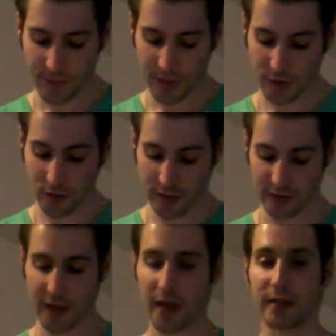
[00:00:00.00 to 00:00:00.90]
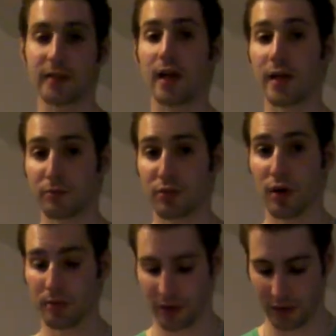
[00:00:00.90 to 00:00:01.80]
I took his hand and
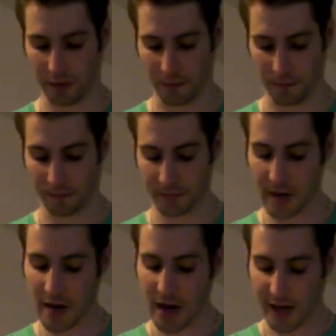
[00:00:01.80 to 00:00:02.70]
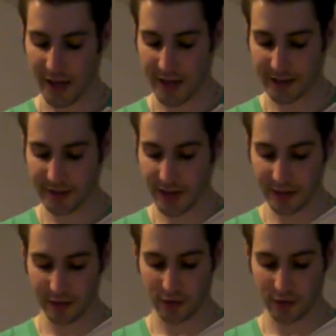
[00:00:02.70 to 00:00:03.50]
promised him. I held any